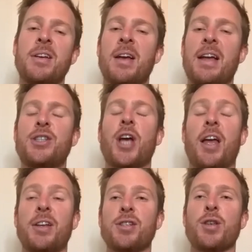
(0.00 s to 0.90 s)
it
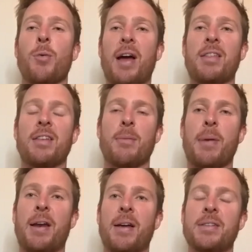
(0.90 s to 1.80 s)
changes the way that the
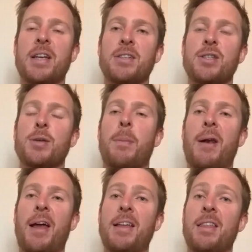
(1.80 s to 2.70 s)
batter tends to
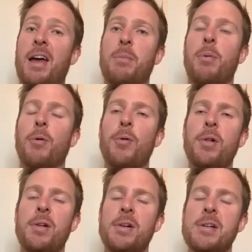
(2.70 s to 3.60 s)
play that ball.
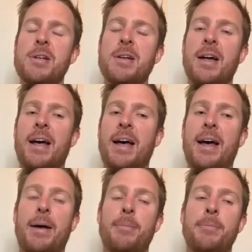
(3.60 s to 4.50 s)

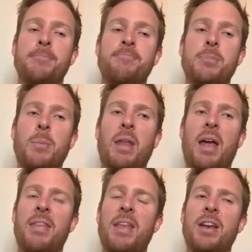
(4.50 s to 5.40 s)
And
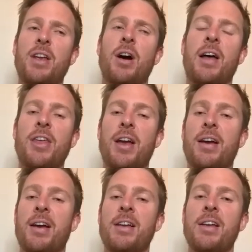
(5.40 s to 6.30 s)
then, yeah, I
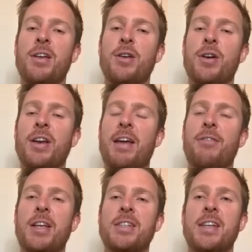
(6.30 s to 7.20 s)
think you can
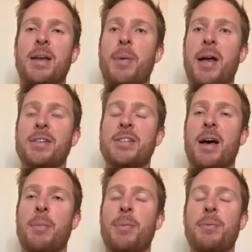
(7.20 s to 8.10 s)
definitely set batters
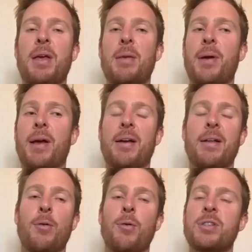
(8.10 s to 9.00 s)
up, keeping
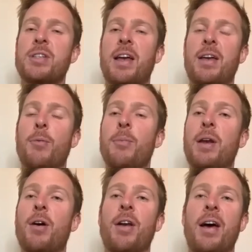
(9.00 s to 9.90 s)
your
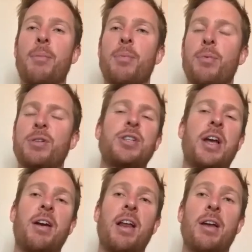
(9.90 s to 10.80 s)
mid-on up, which
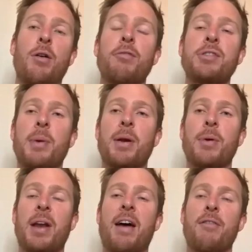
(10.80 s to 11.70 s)
generally an off-spinner
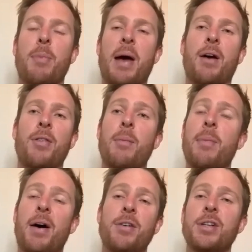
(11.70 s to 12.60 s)
would have back on the
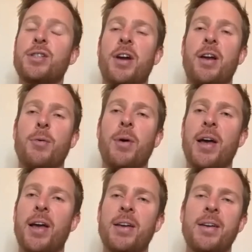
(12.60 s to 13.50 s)
boundary straight
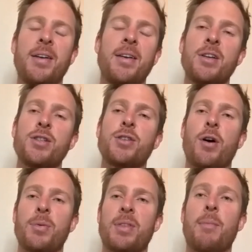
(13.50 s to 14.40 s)
away.
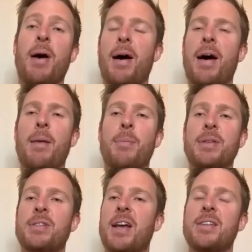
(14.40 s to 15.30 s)
Start with him up
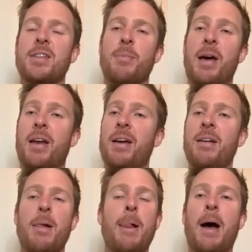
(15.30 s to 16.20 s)
and say to the batter,
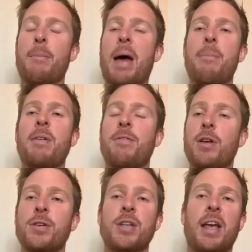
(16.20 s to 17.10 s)
I'm happy for
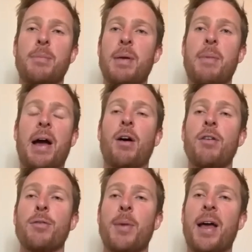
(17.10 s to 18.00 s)
you to hit me back
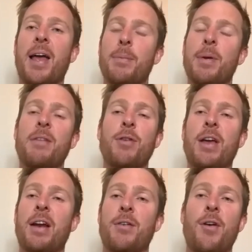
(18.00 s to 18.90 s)
over my head, but if you
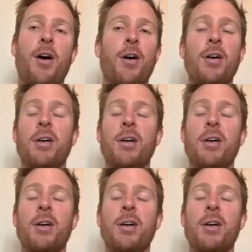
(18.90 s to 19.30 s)
get it wrong,